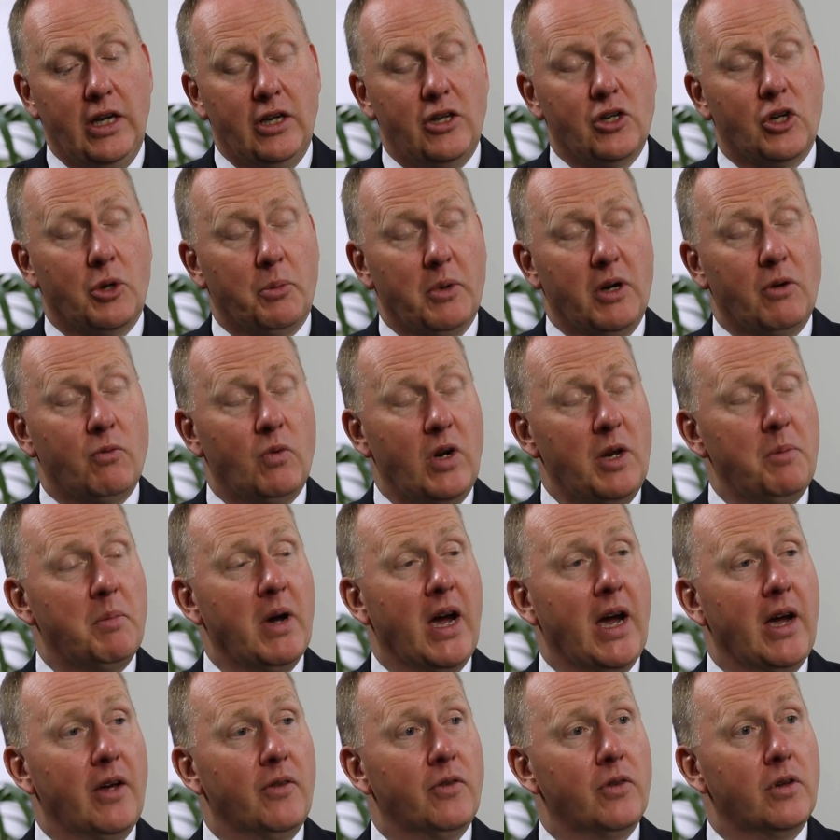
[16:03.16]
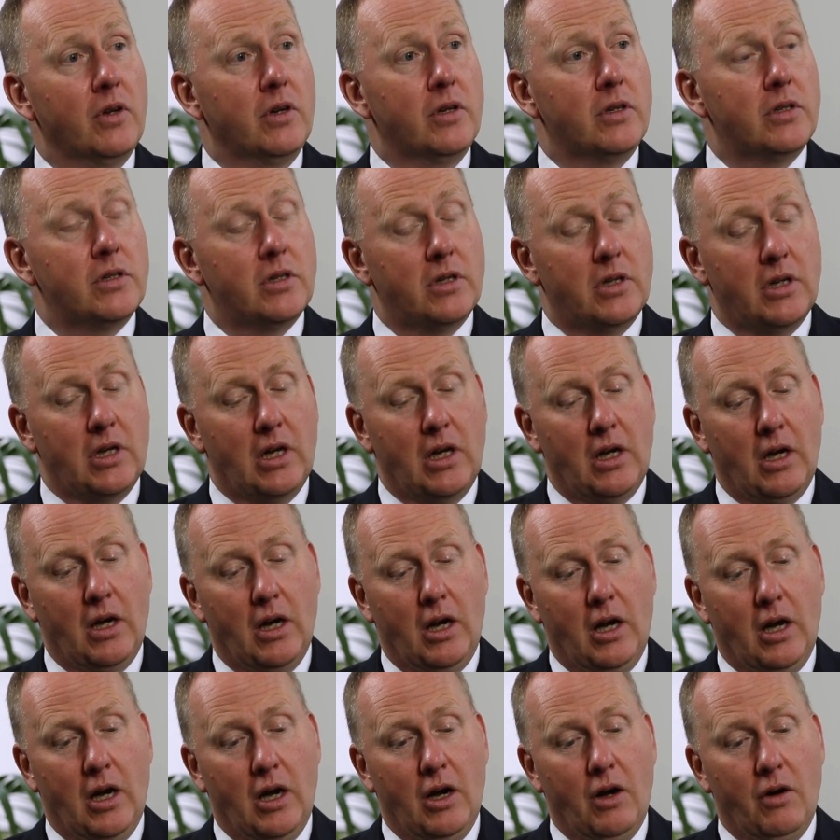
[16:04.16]
economic rebound that
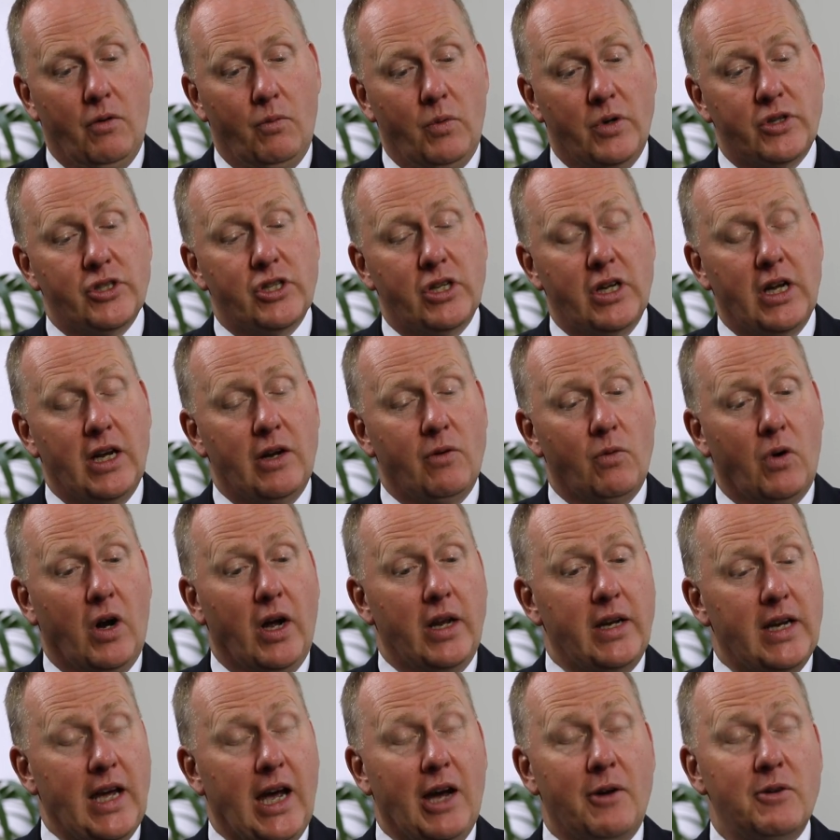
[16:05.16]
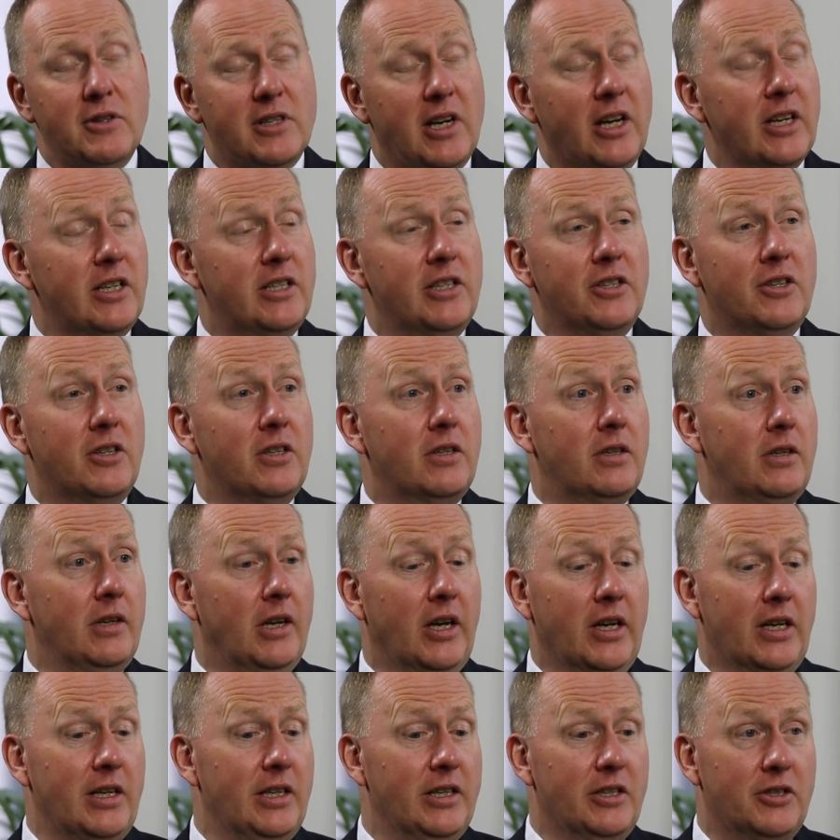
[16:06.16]
we're seeing right now is
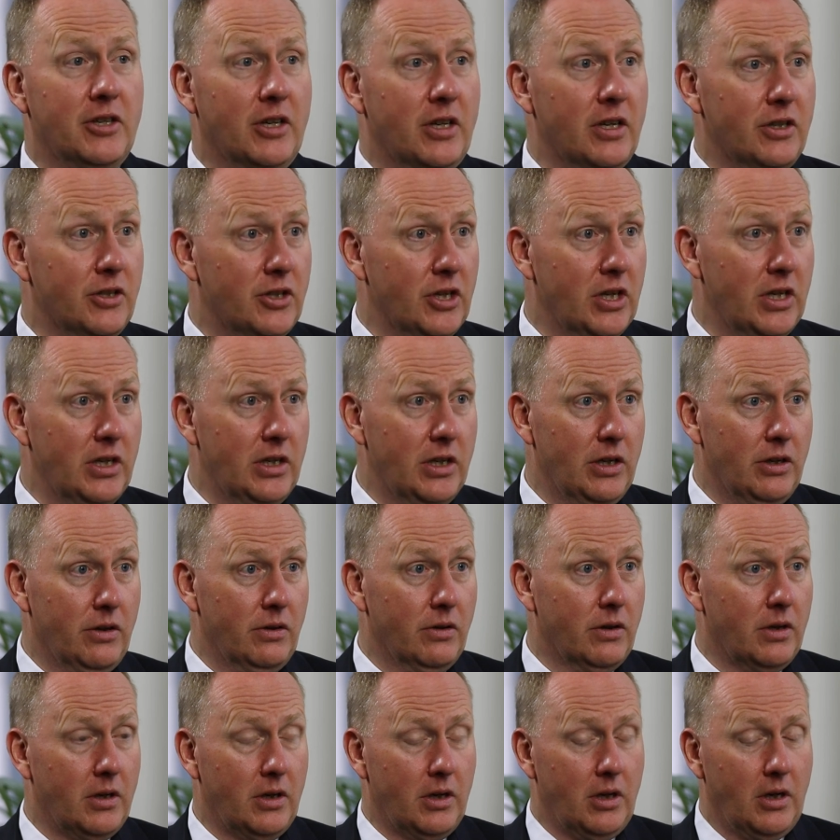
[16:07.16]
likely to continue.